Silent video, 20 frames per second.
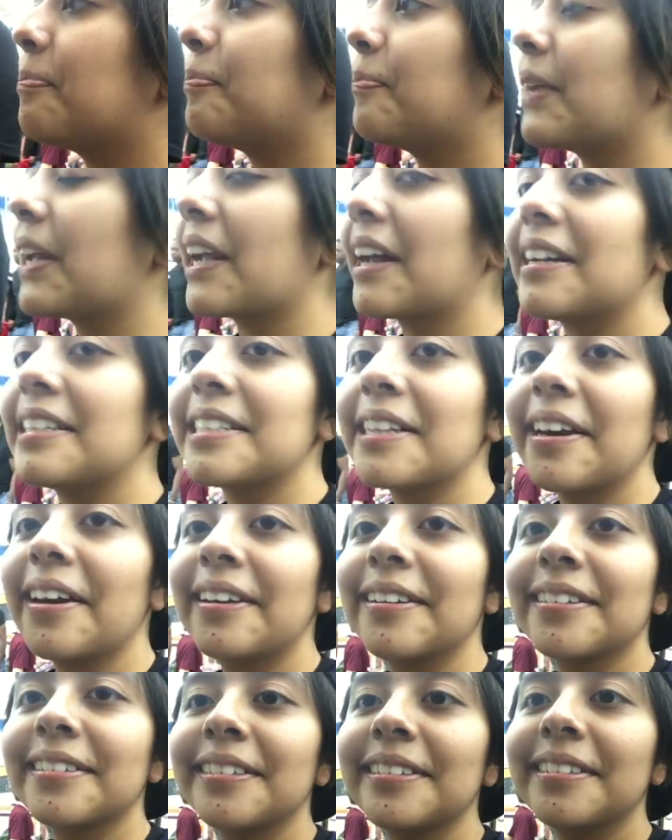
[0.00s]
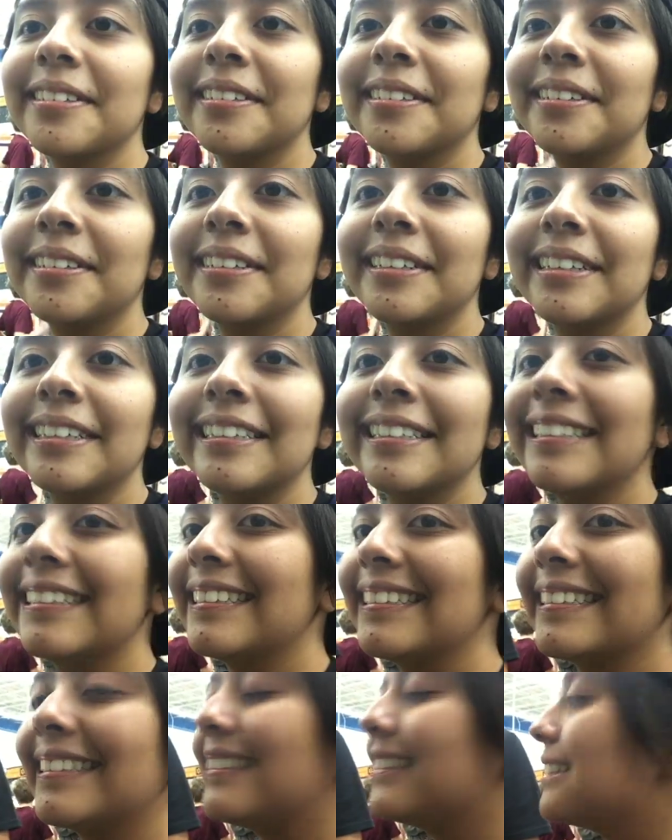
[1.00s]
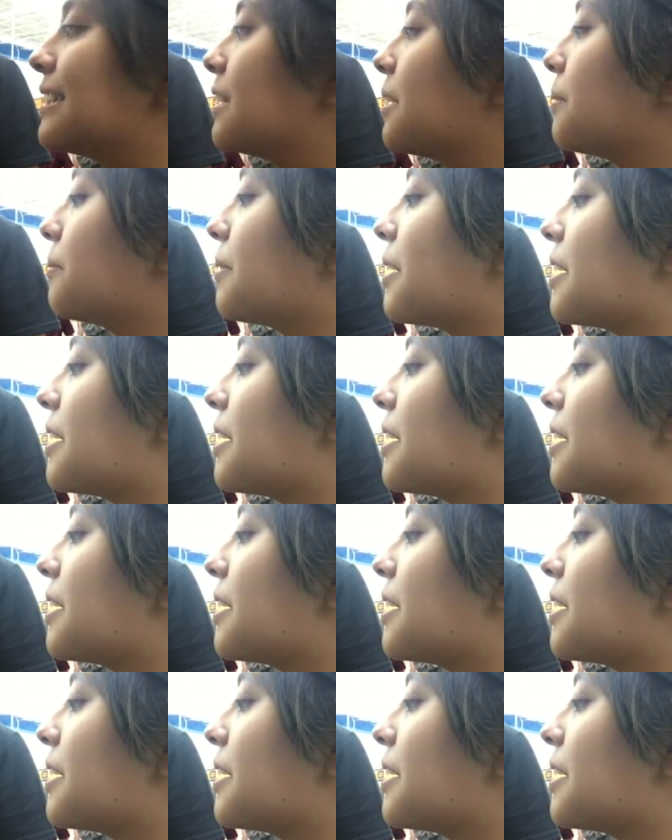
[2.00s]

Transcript: big ass head. Prosthetic.